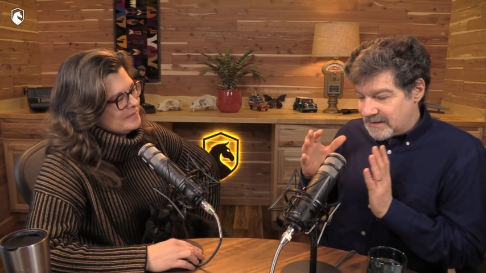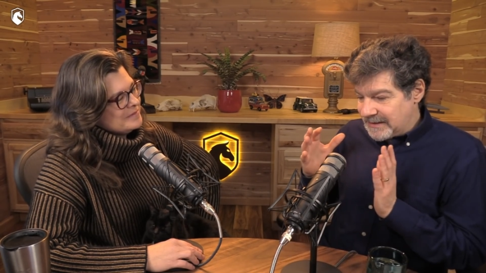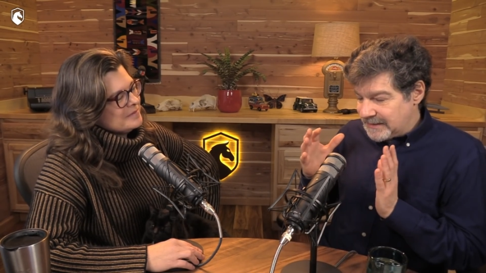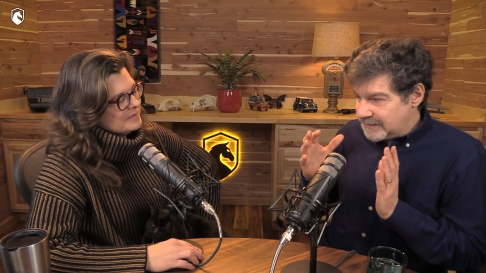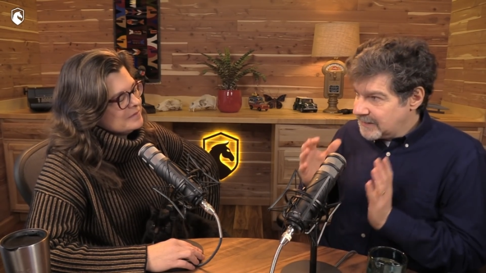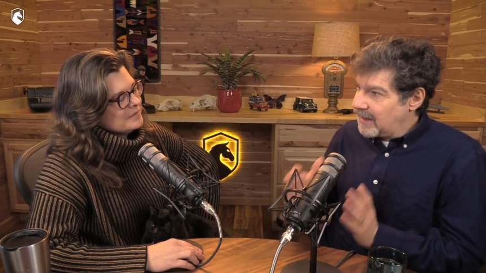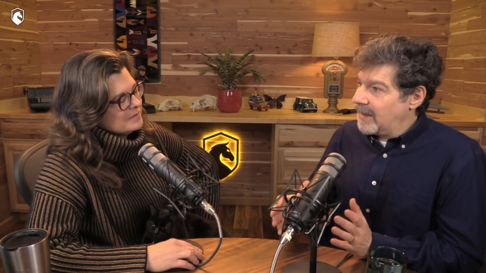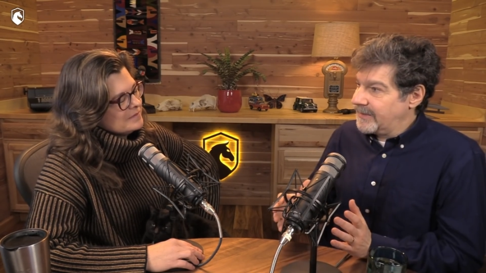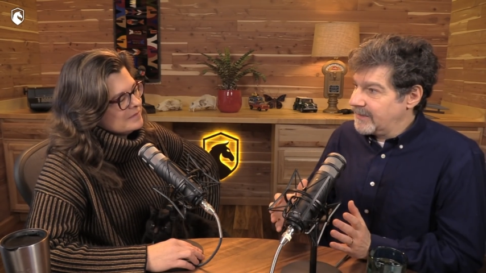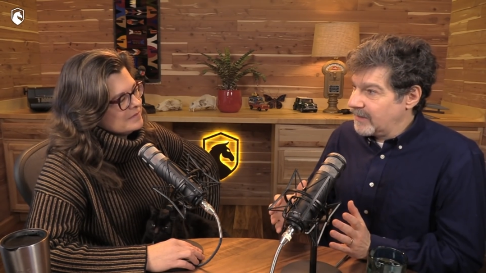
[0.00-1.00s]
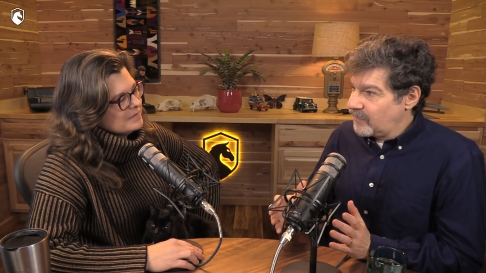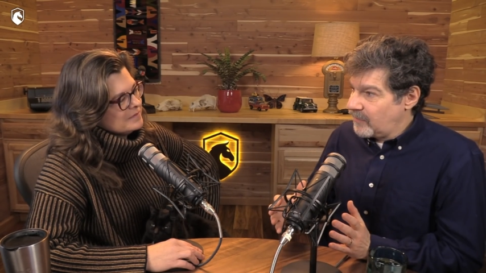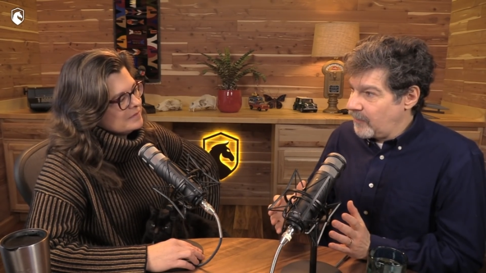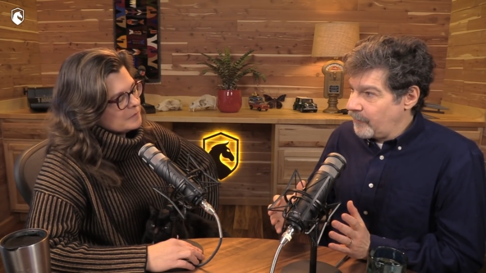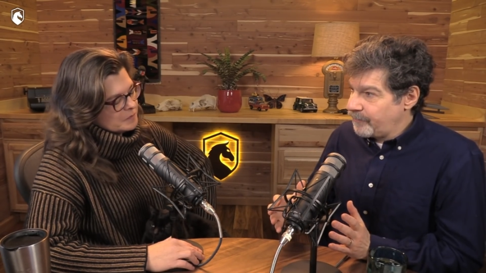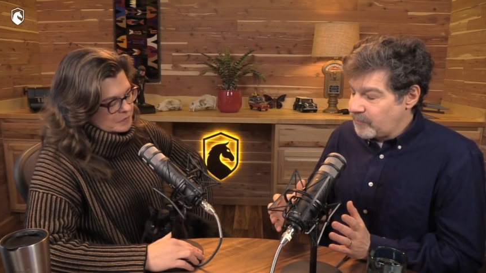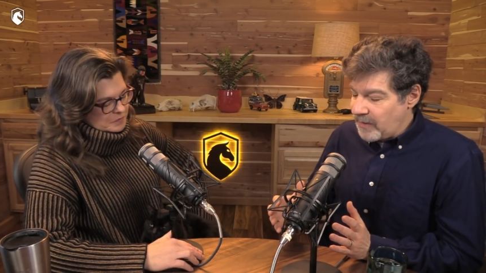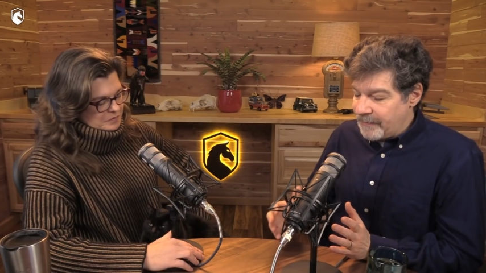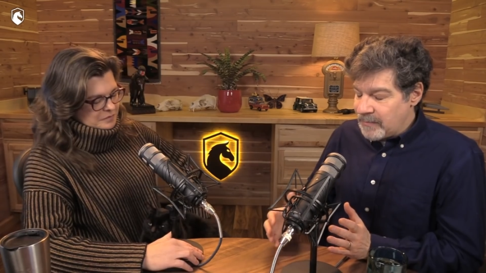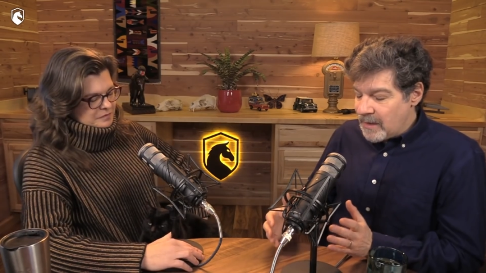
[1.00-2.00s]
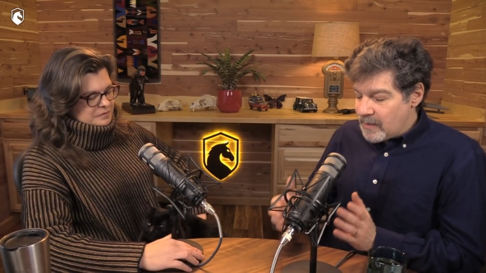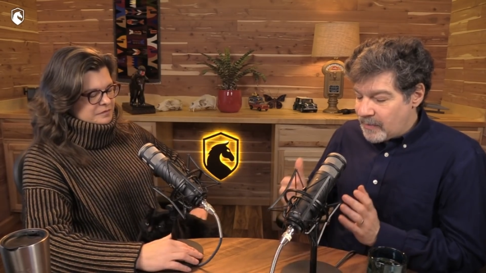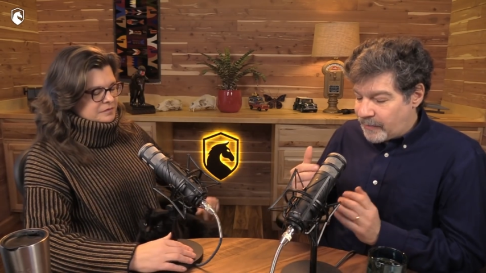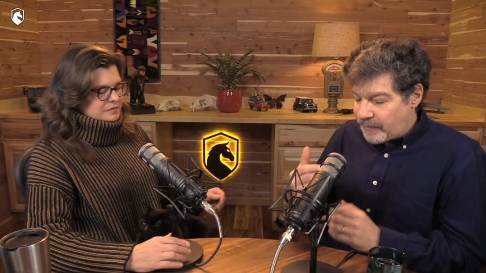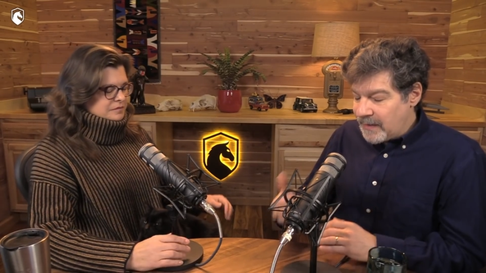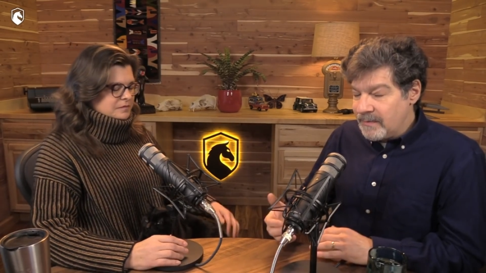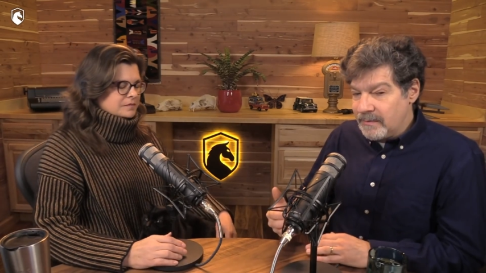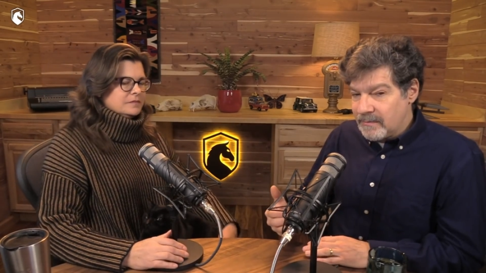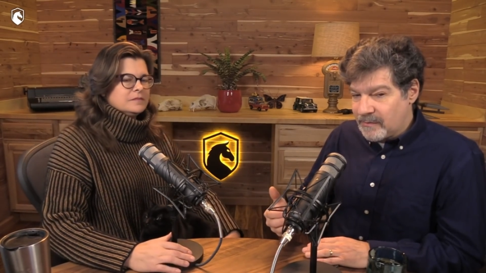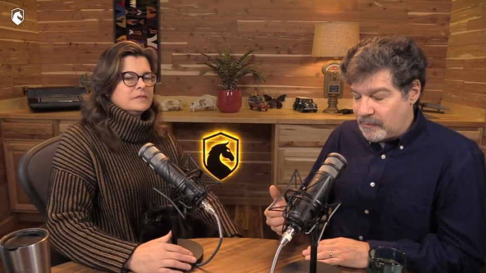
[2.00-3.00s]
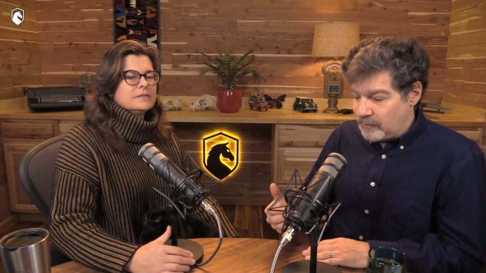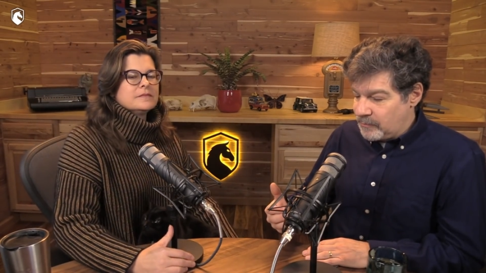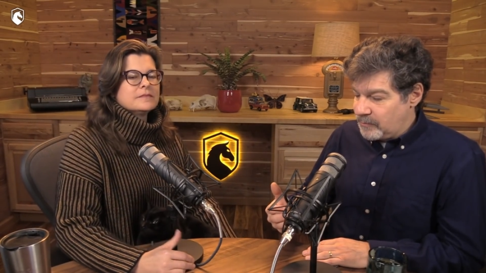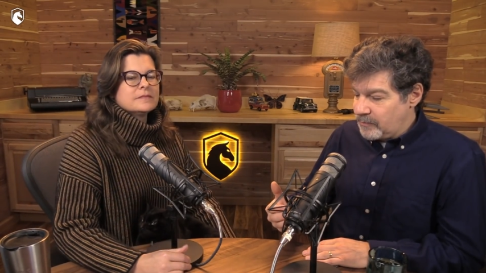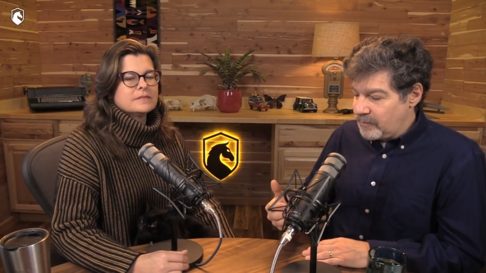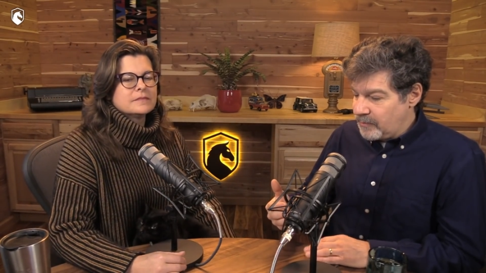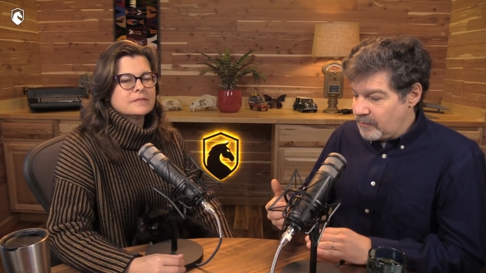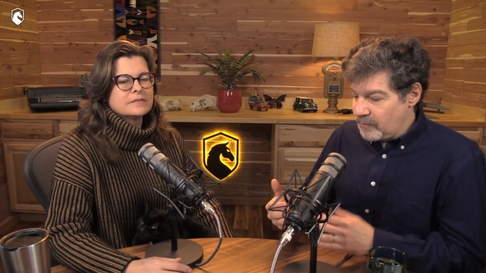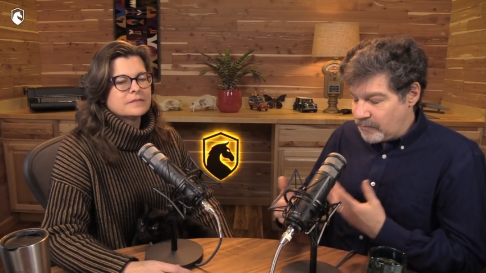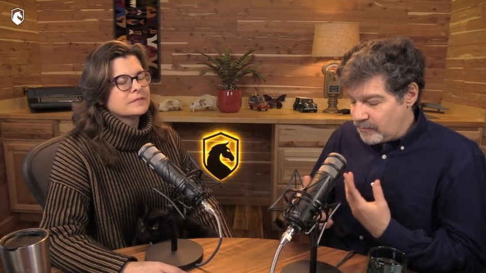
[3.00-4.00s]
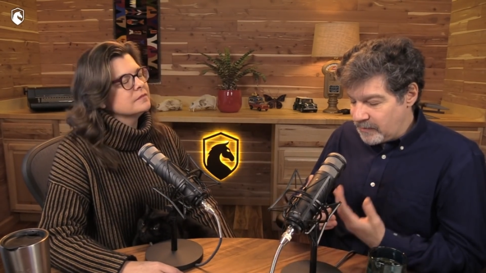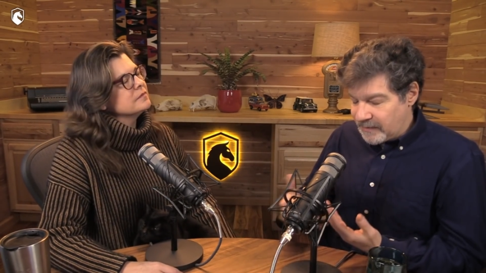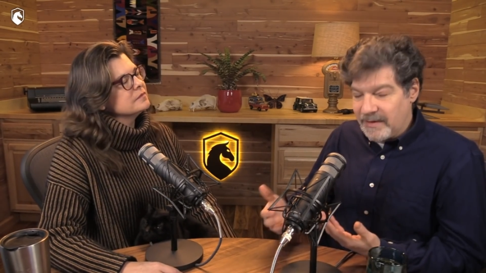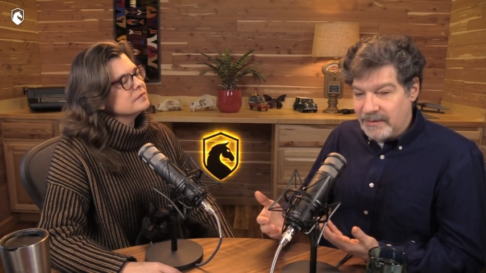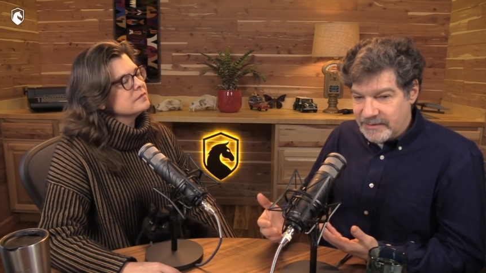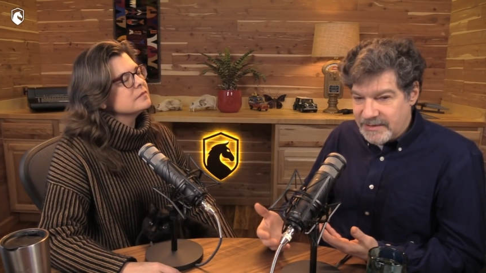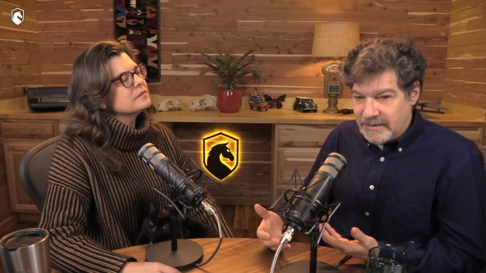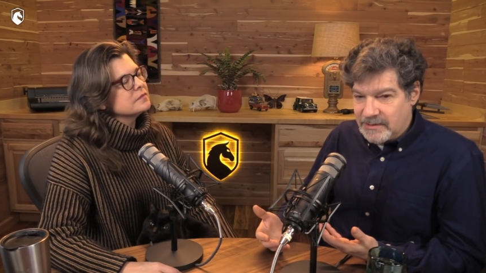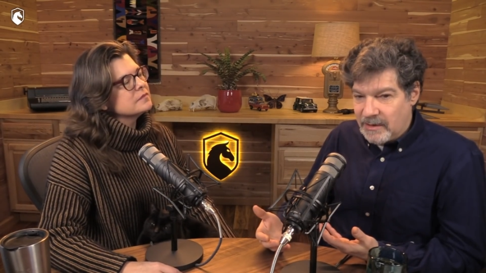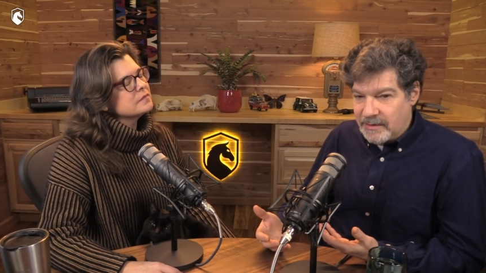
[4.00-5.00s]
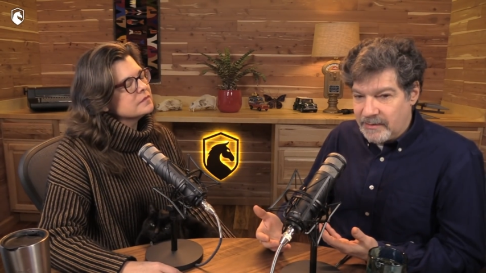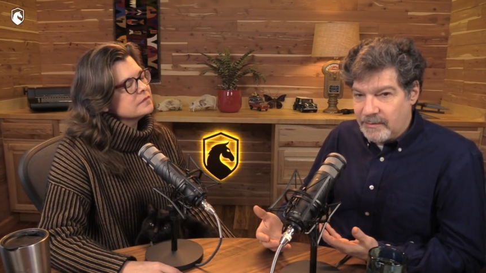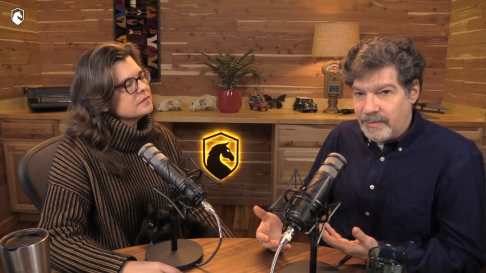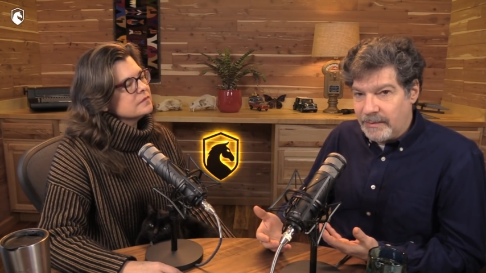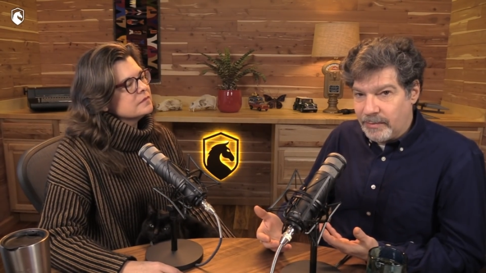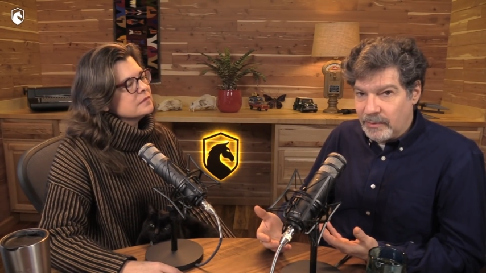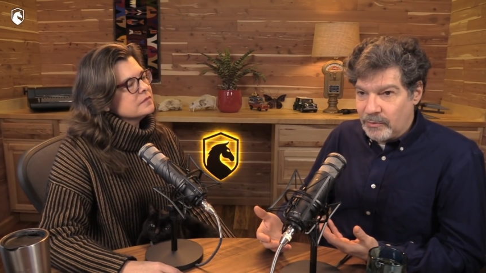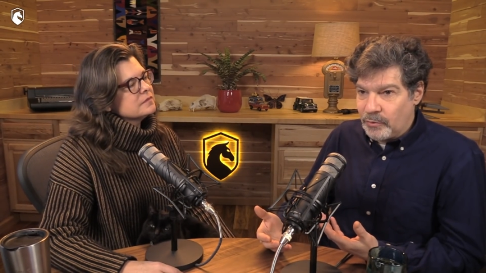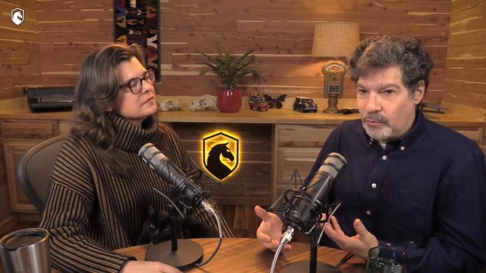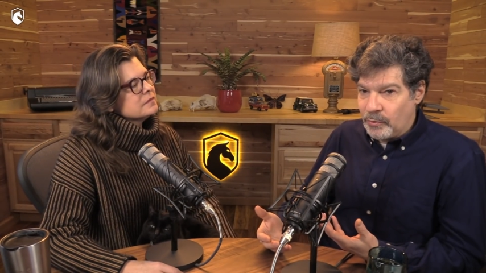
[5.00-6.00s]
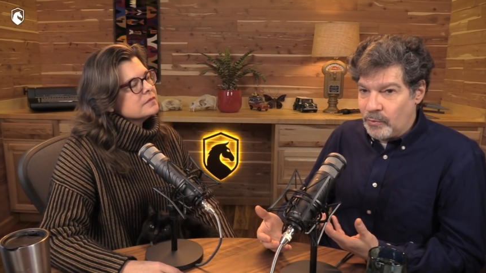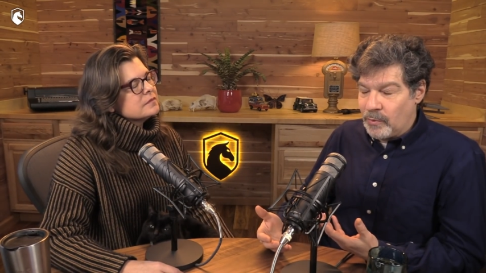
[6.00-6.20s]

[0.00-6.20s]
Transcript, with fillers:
Speaker 1: in context, though. Mm-hmm. Okay. The thing, so it's interesting talking to people who